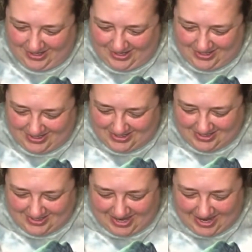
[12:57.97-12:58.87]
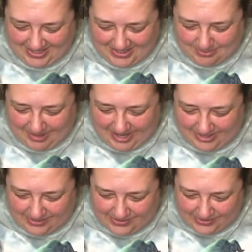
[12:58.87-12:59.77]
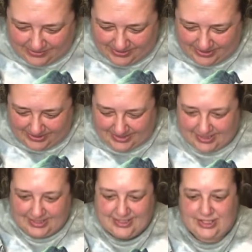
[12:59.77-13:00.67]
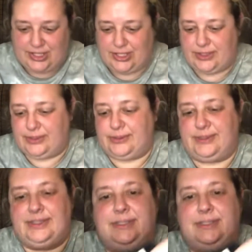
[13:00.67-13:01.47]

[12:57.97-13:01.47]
This is Kate Spade, New York, size 2.